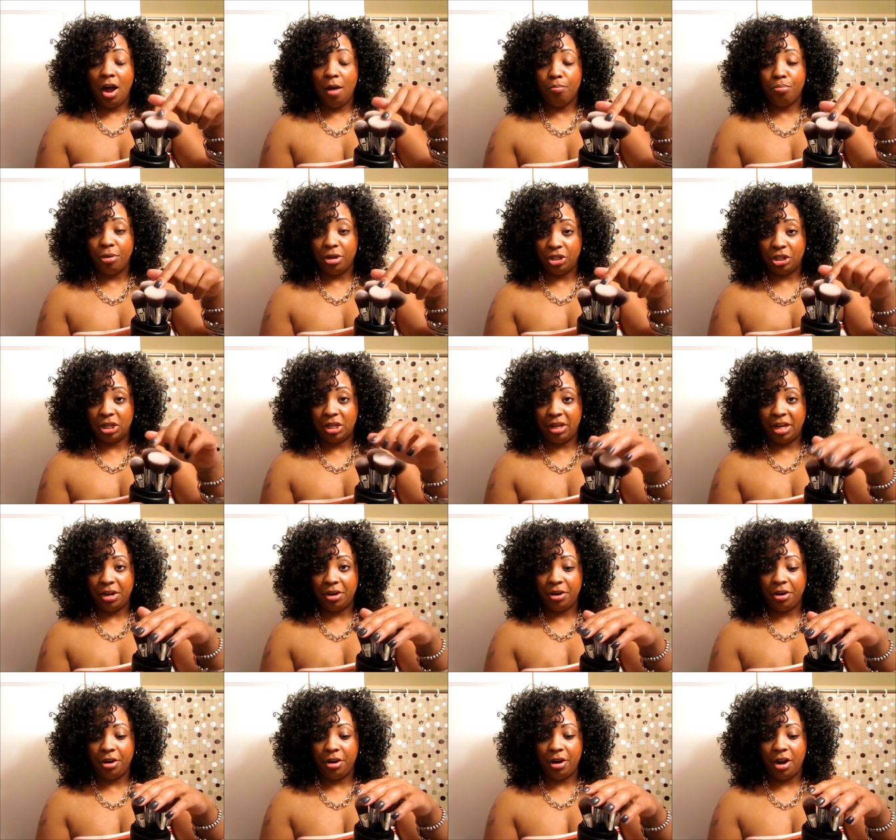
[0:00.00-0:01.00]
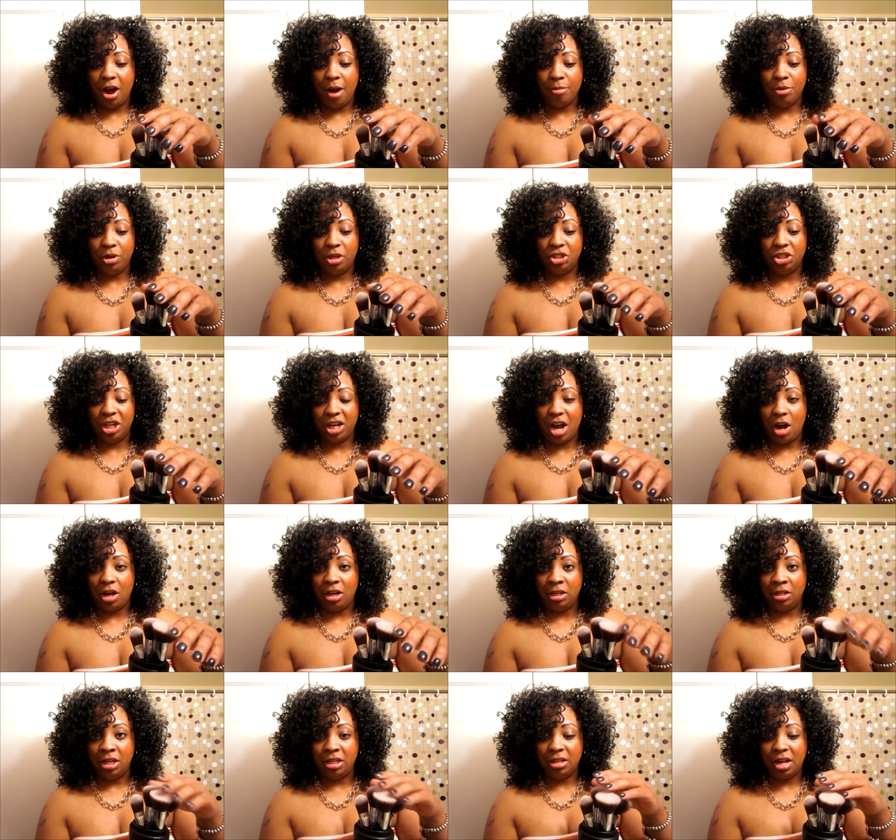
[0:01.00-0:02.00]
brush cleaner. You can check out
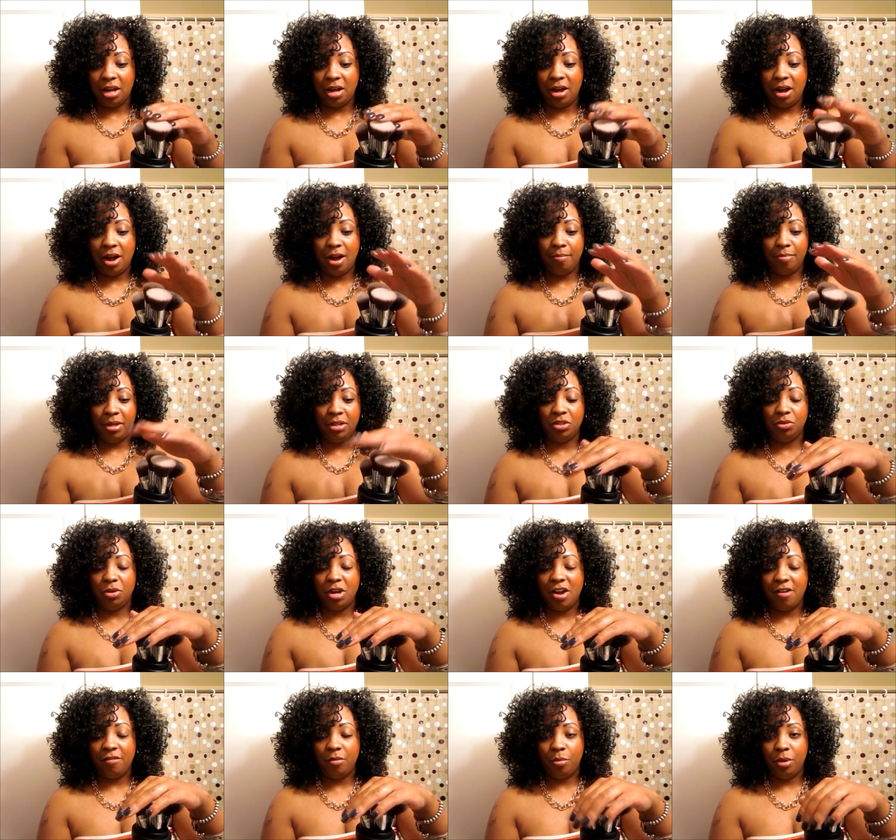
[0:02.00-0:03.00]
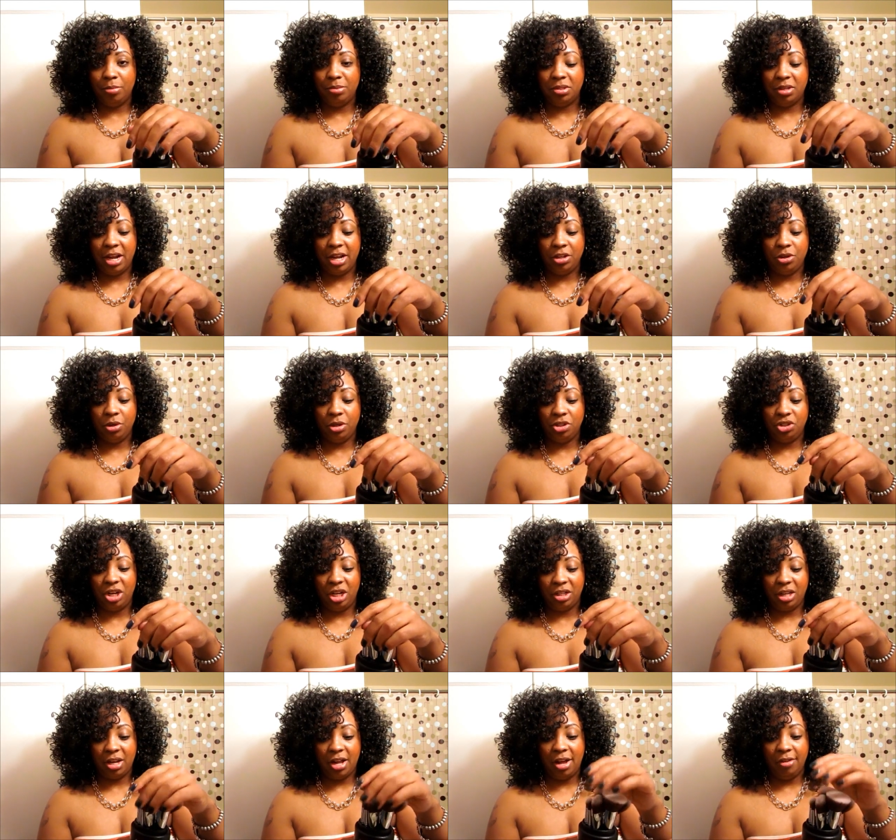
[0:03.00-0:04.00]
Clinique.com. They do have a website. You can
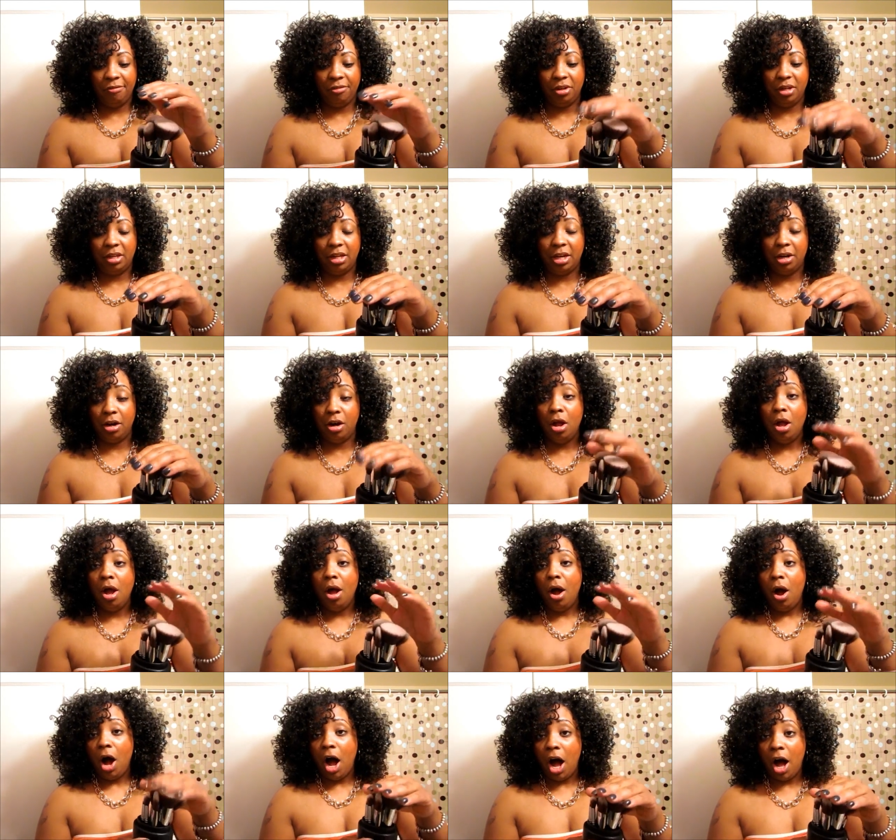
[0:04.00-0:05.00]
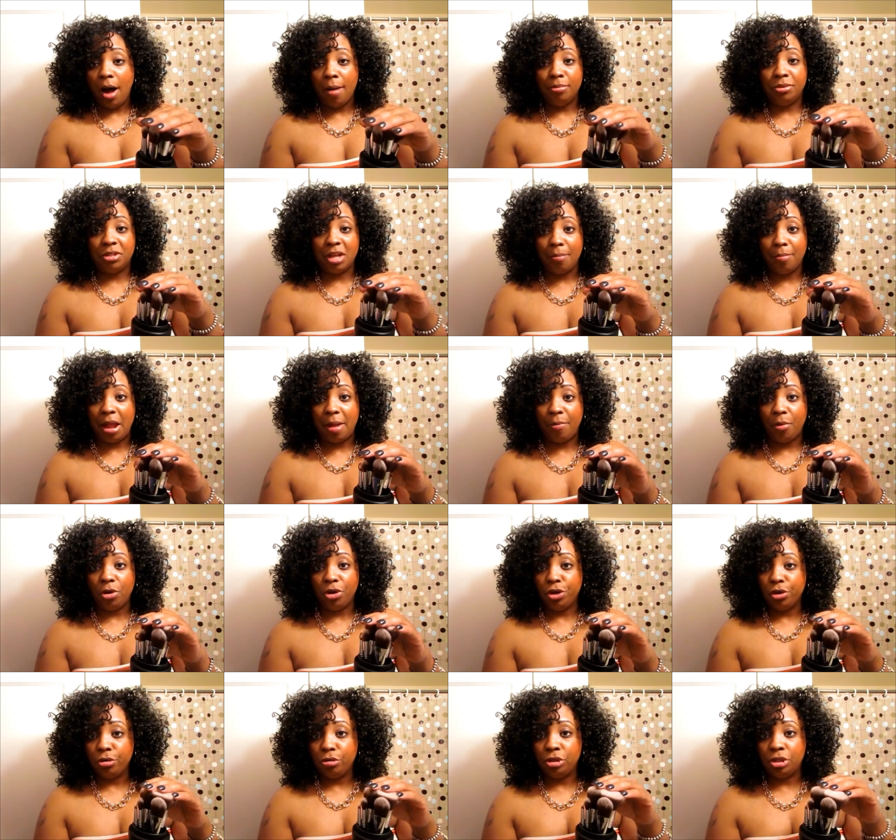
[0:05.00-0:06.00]
check that out for the cleaner. Some people
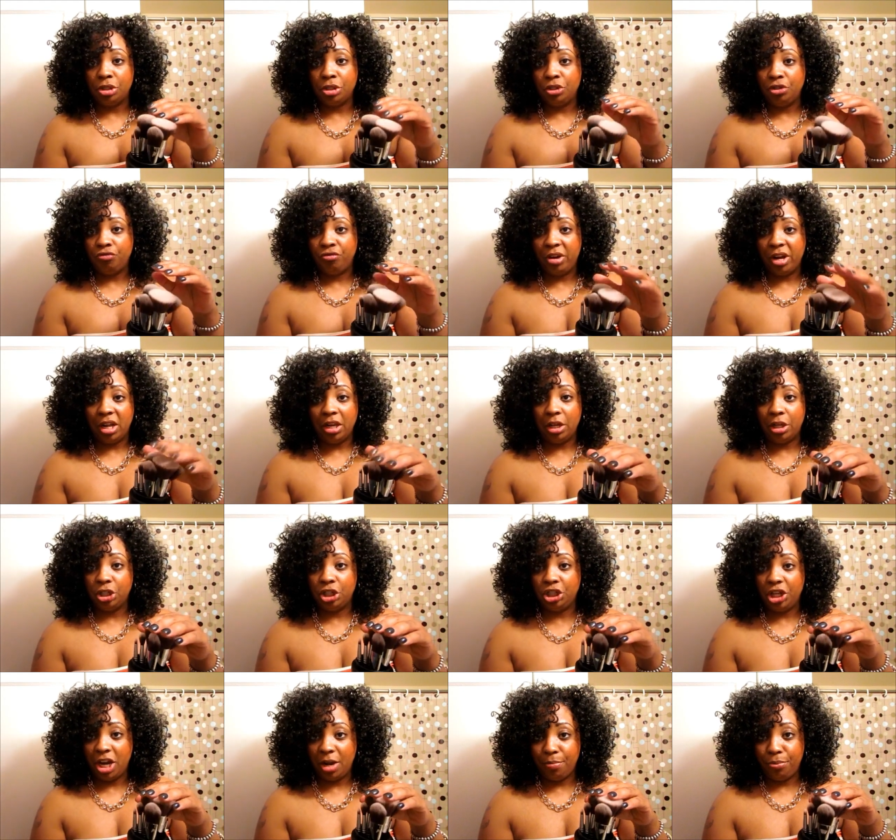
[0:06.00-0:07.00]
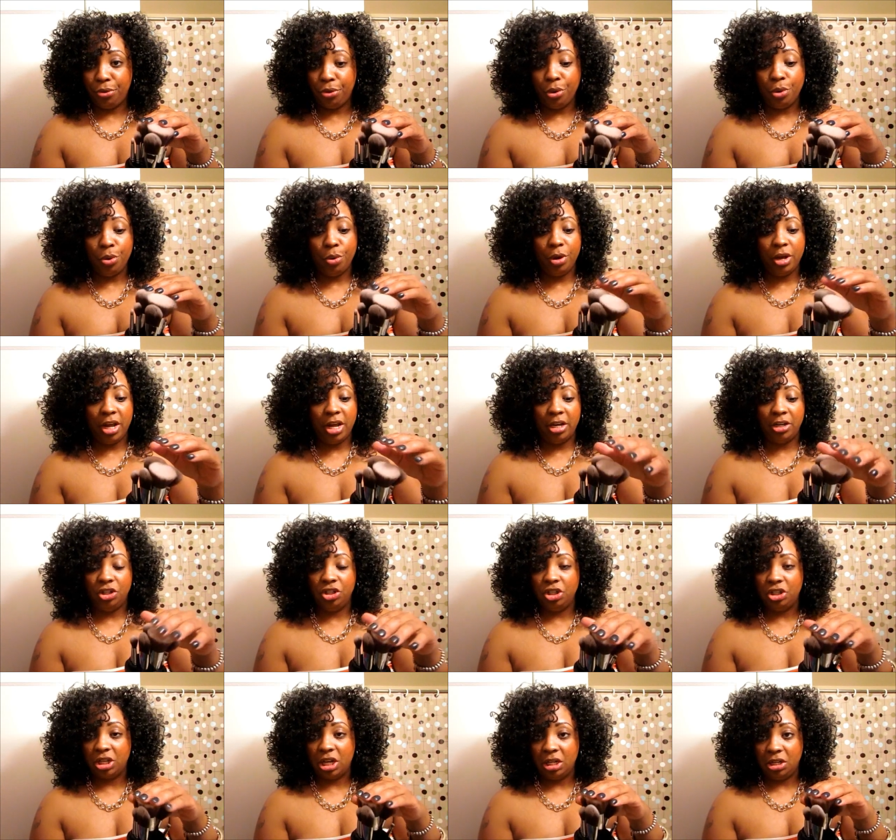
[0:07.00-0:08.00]
use regular shampoo and
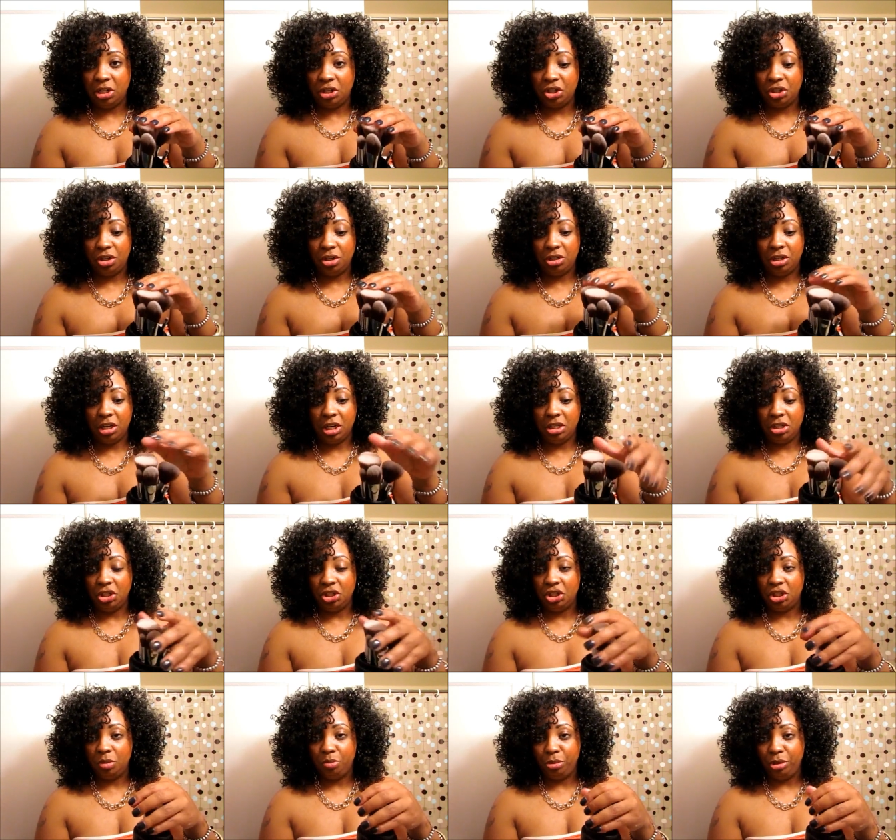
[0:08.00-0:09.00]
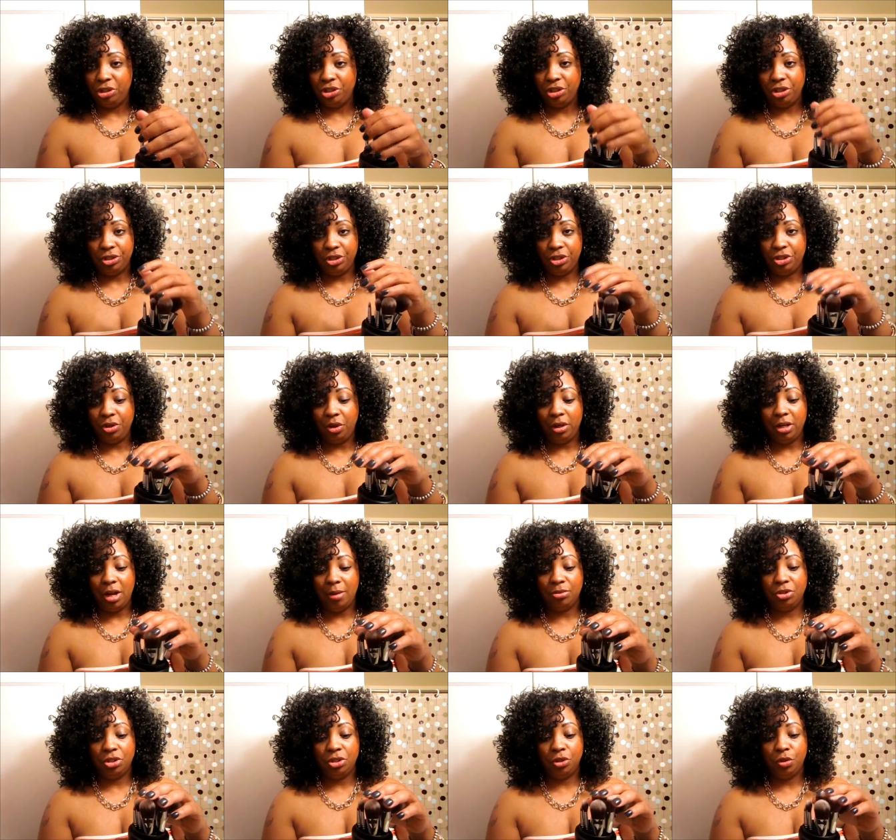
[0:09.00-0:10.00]
just conditioner to condition the brushes. It's totally
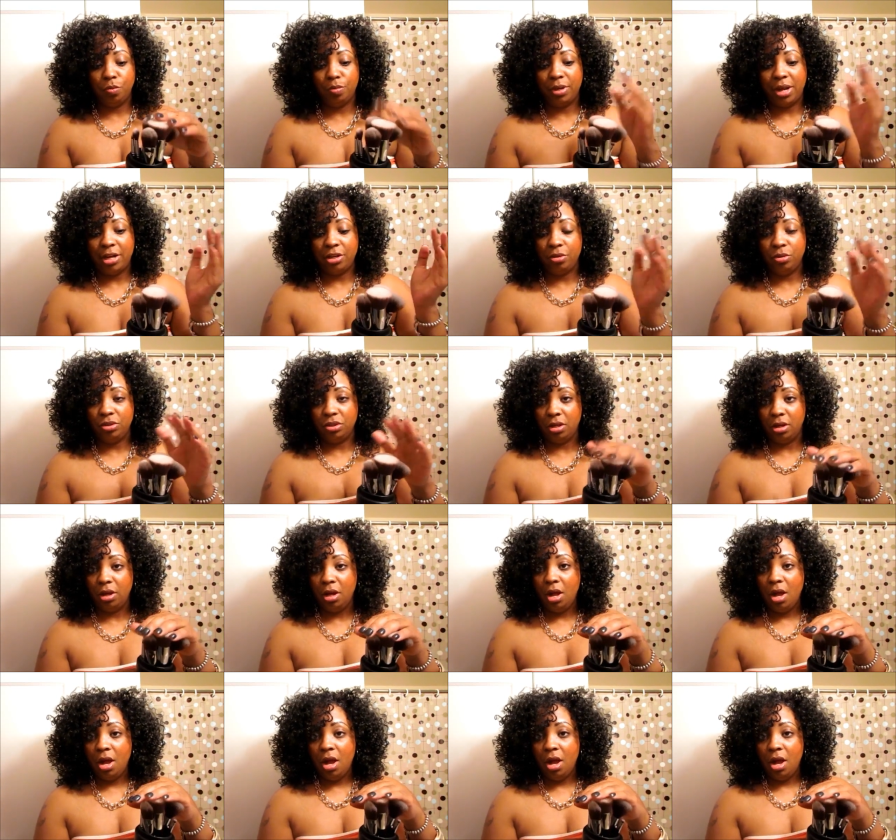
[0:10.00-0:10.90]
up to you, but I use a